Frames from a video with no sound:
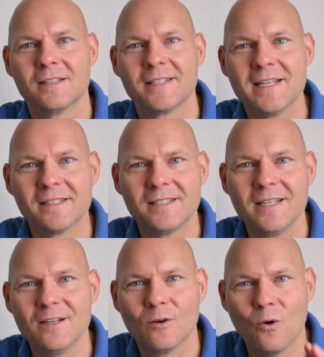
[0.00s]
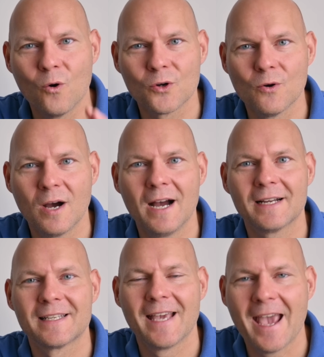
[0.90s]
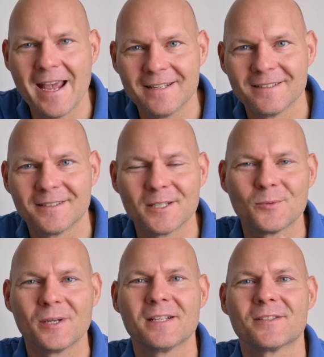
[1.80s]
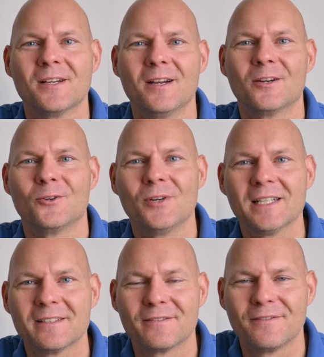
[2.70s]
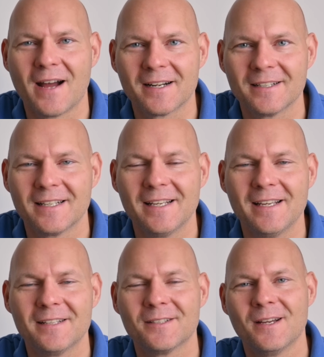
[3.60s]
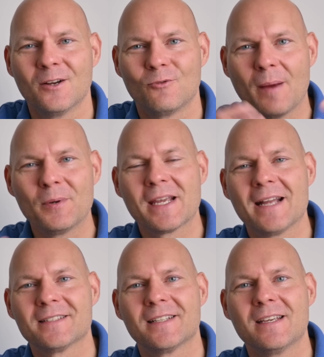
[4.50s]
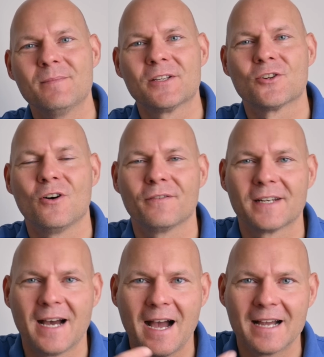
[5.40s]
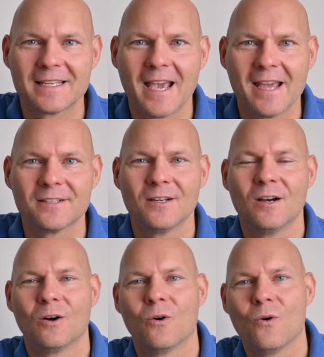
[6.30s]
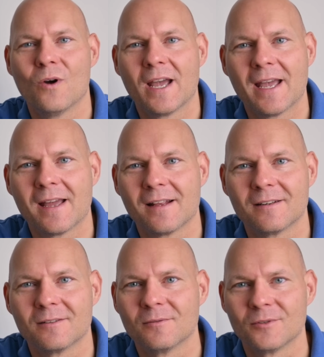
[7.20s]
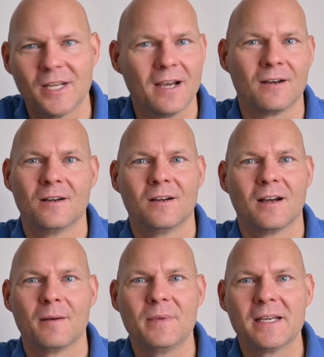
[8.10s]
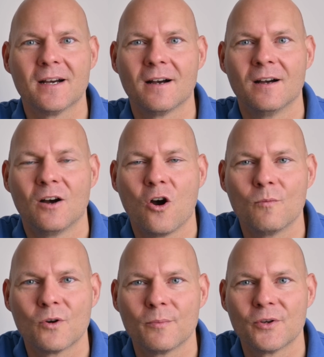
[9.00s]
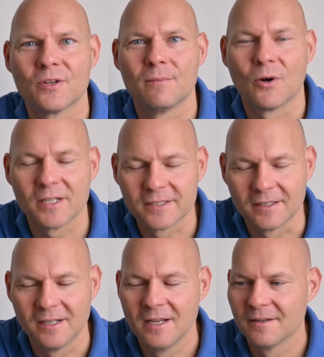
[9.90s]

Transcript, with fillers: CRT Auto Arcade, this one is really fun. It replicates the image of an arcade or an, yeah, Amiga home computer monitor.